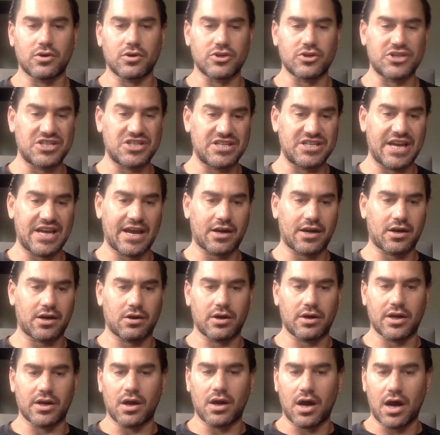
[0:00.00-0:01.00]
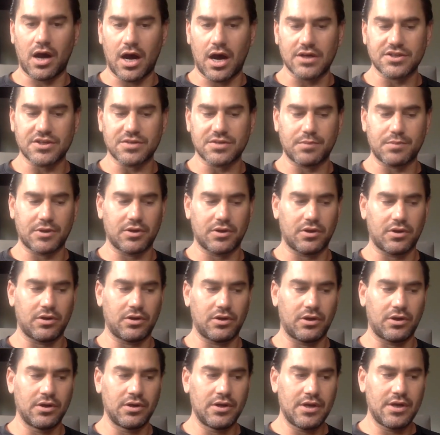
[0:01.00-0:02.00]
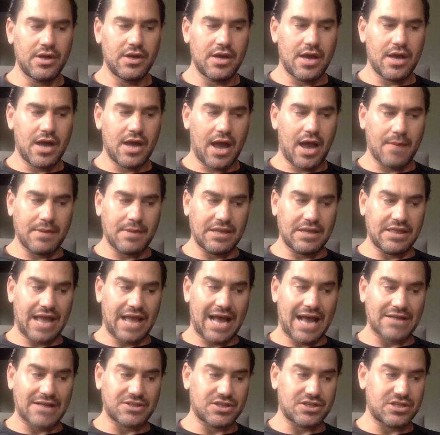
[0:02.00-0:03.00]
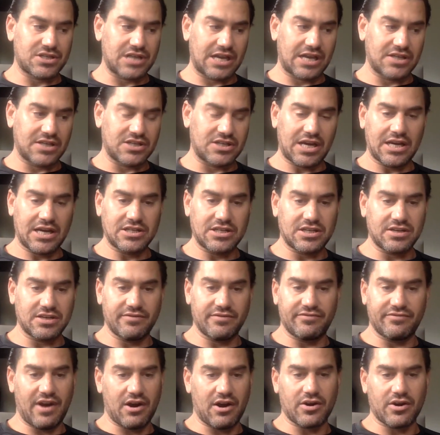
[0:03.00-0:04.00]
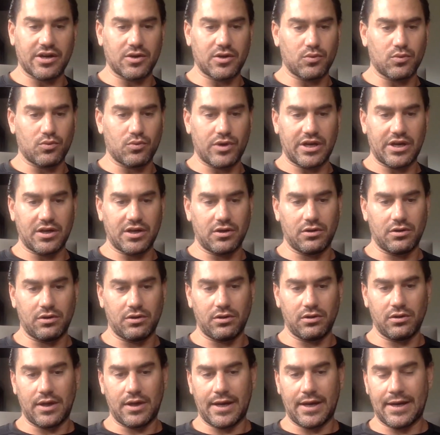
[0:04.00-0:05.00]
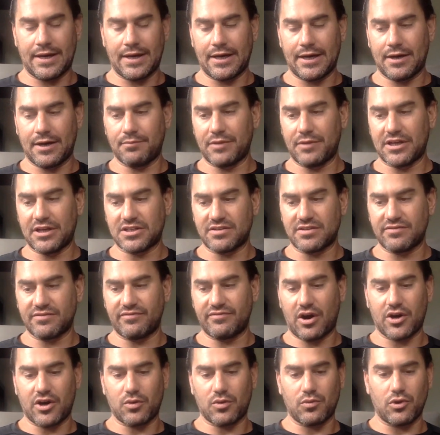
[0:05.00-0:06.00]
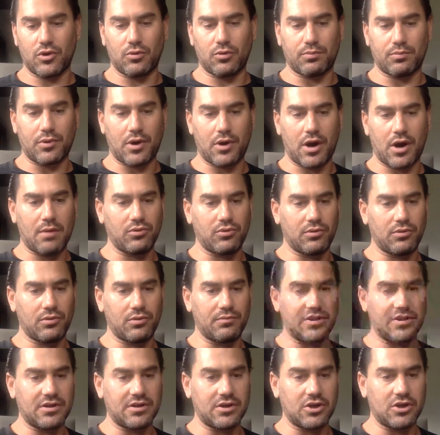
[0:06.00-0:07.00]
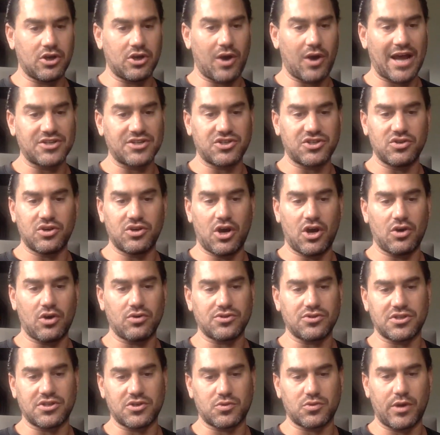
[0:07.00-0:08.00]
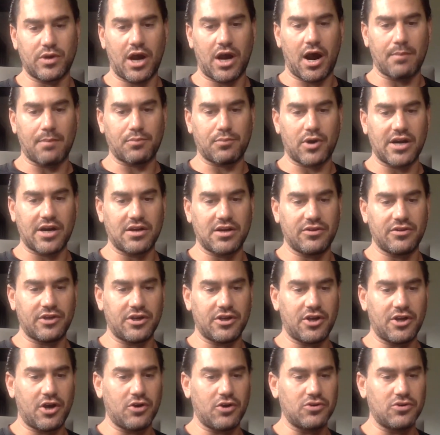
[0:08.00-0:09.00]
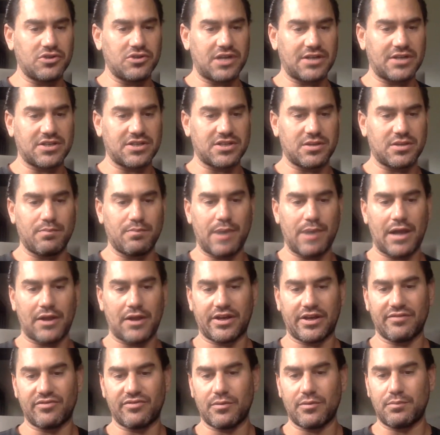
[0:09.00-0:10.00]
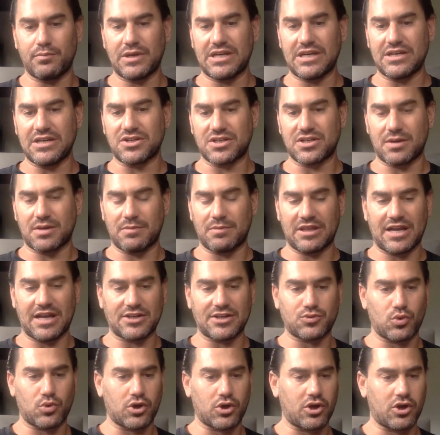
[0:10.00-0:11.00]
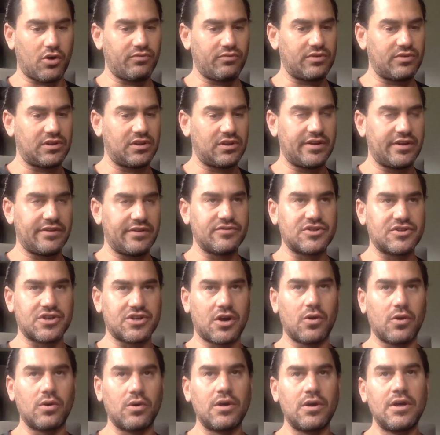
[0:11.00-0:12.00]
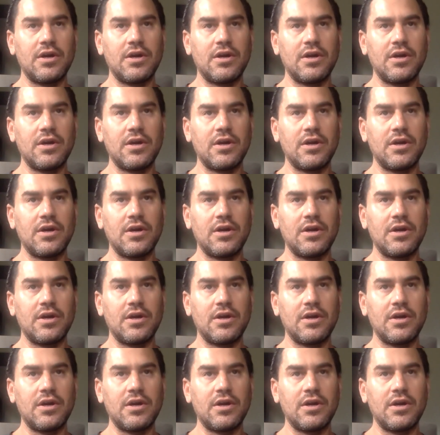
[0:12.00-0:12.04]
or sick or in a hospital, I mean, it's a very real problem. And, as you know, since we operate in the nose, that's the belly of the beast. I mean, that's where COVID lives. So